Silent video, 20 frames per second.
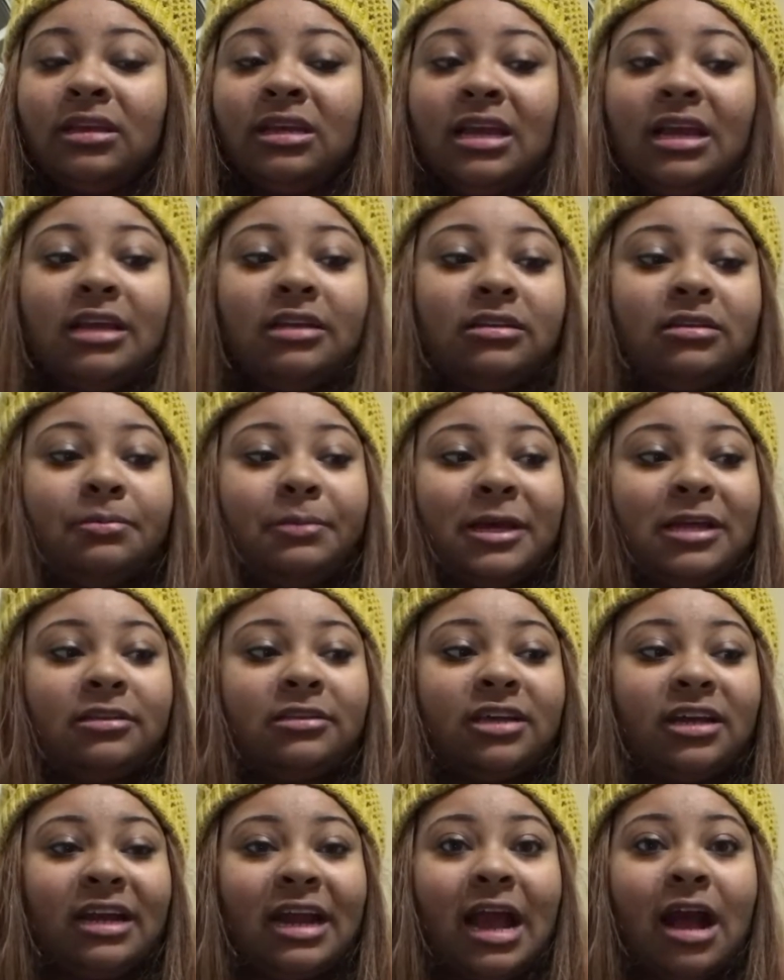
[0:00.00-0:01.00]
It depends
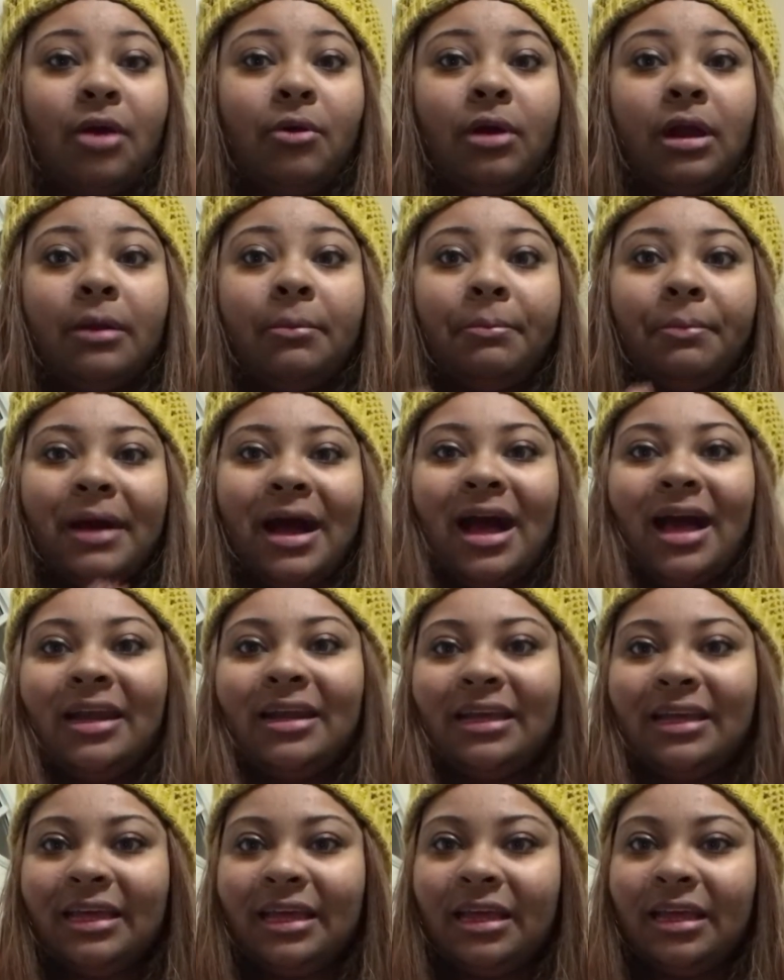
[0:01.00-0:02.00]
on how our
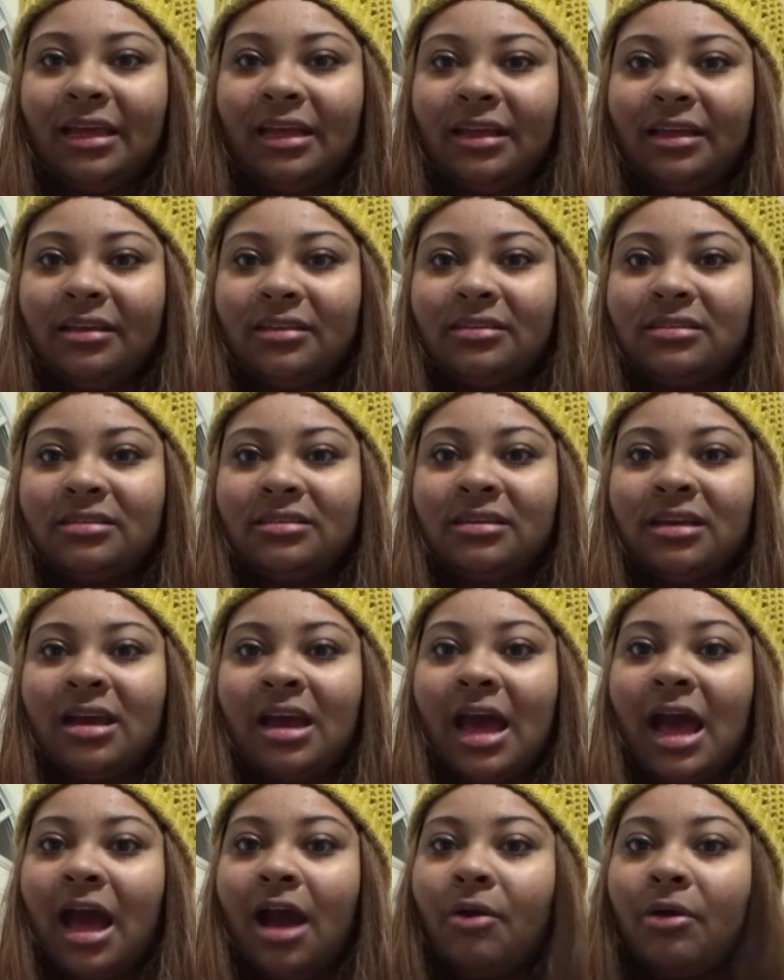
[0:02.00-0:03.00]
body is
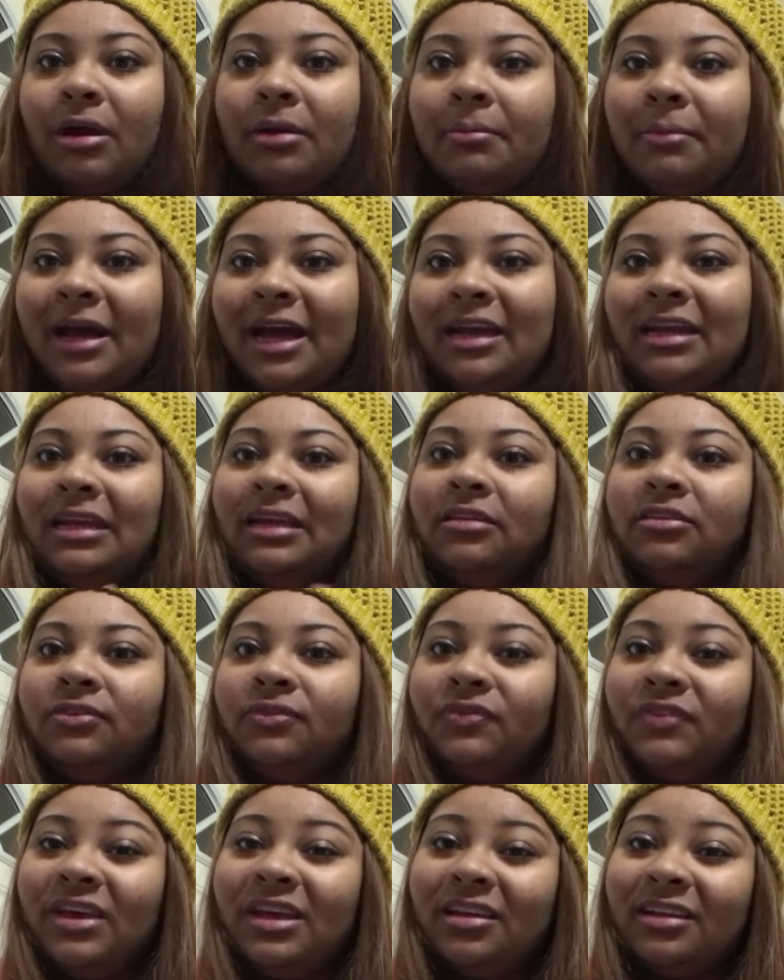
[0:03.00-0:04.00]

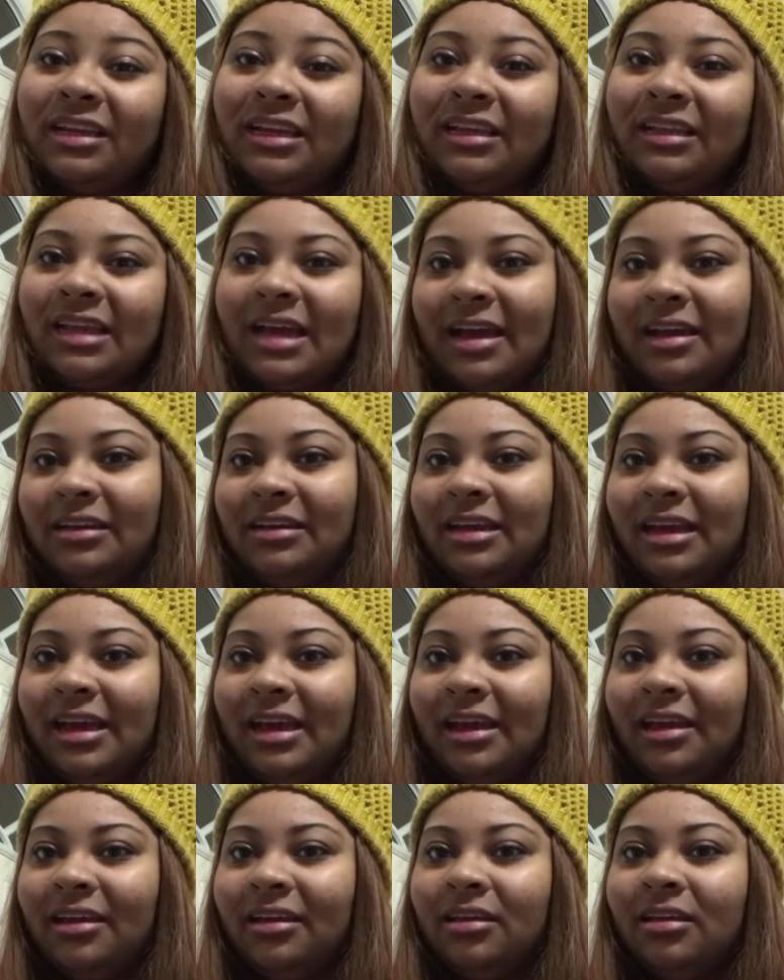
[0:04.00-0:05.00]
feeling that
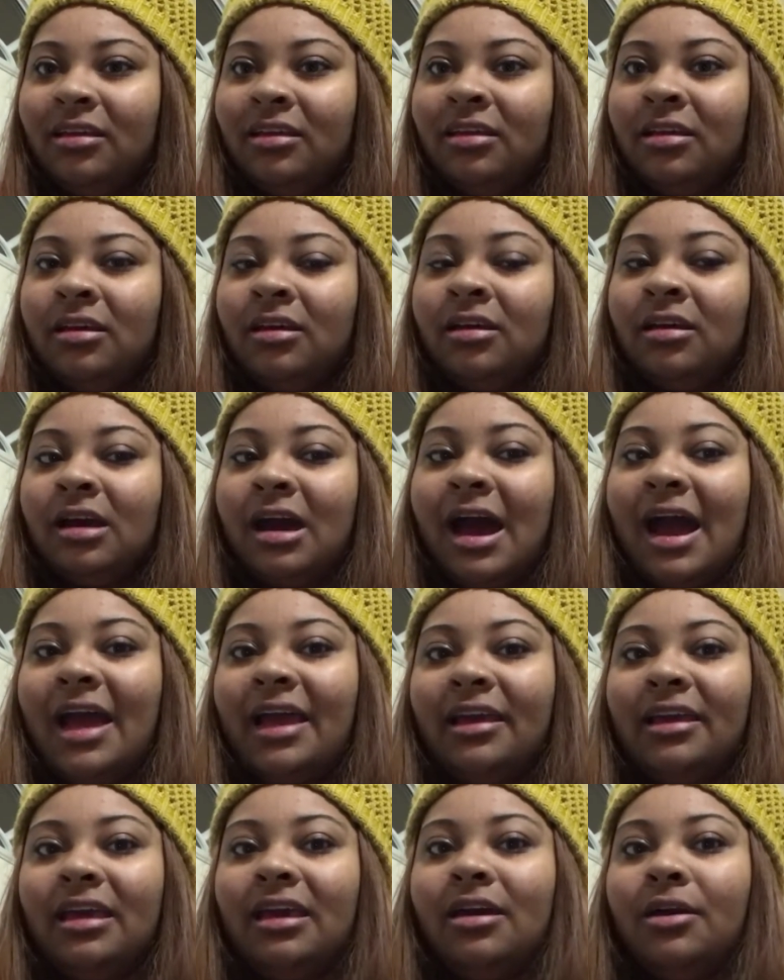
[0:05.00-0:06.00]
day. I
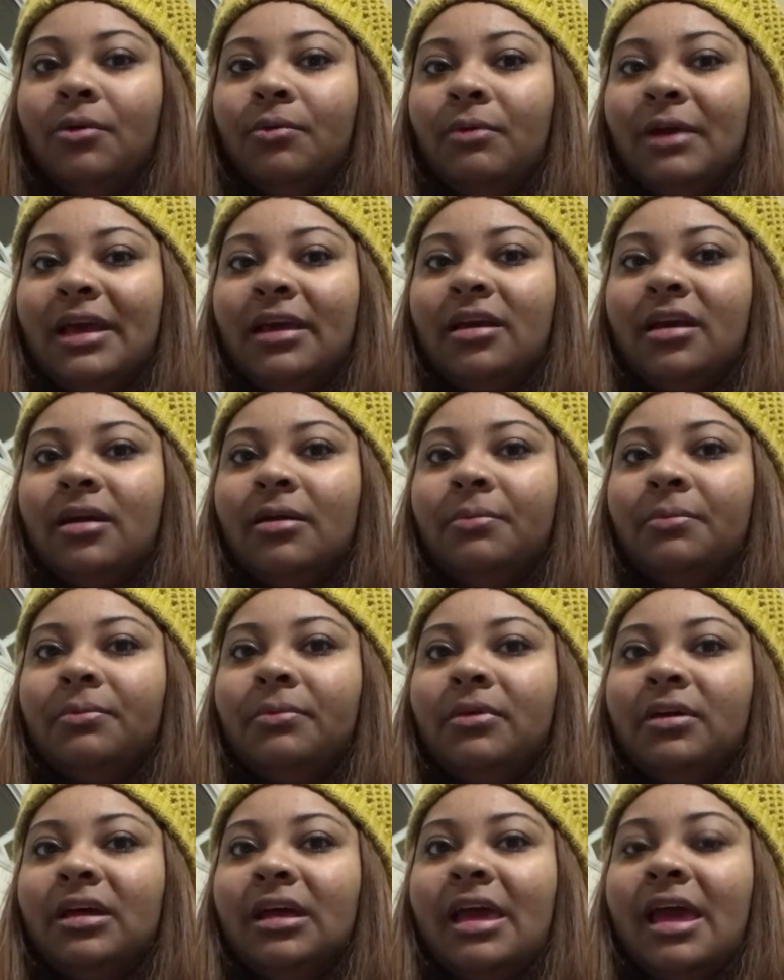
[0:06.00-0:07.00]
can't wake
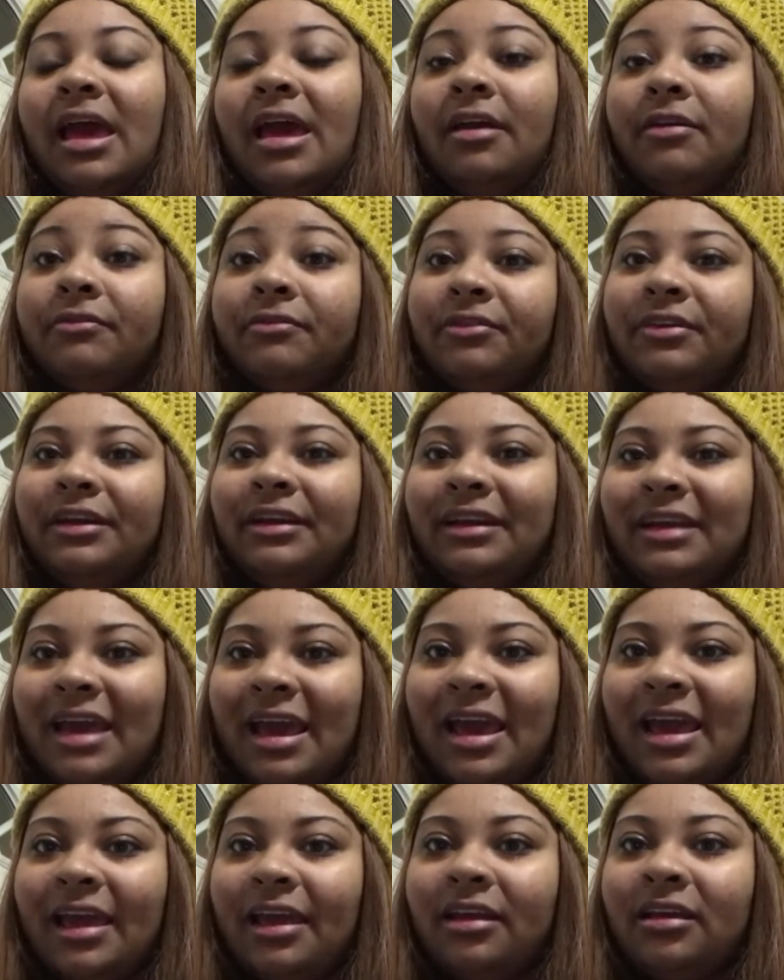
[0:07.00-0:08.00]
up every
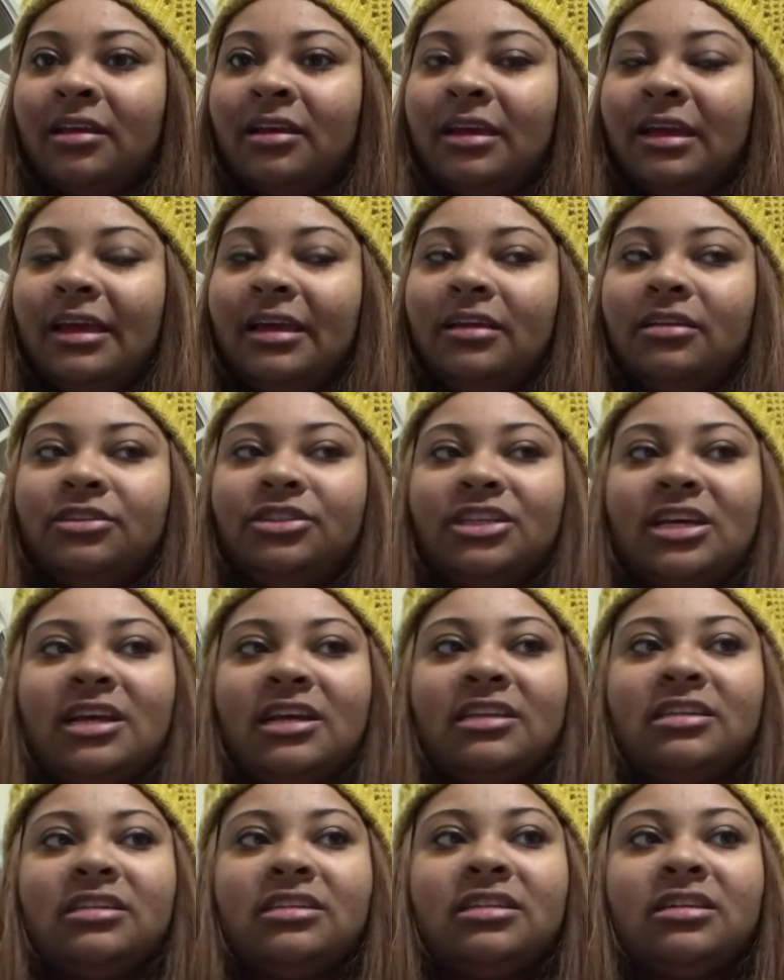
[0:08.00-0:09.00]
day and
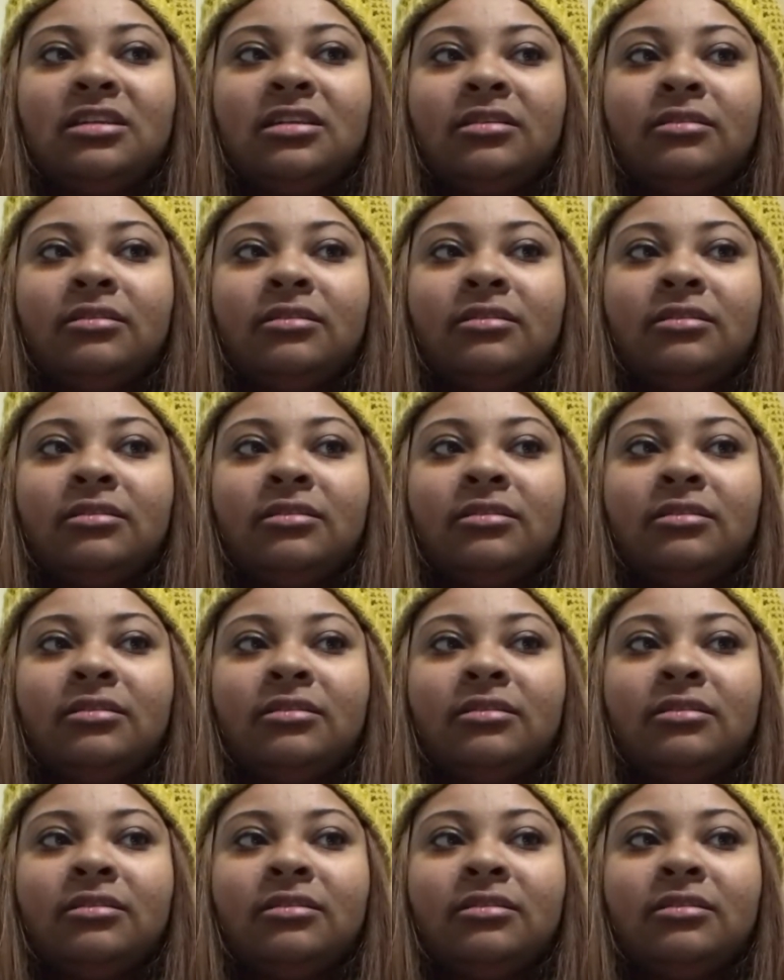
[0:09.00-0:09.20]
just,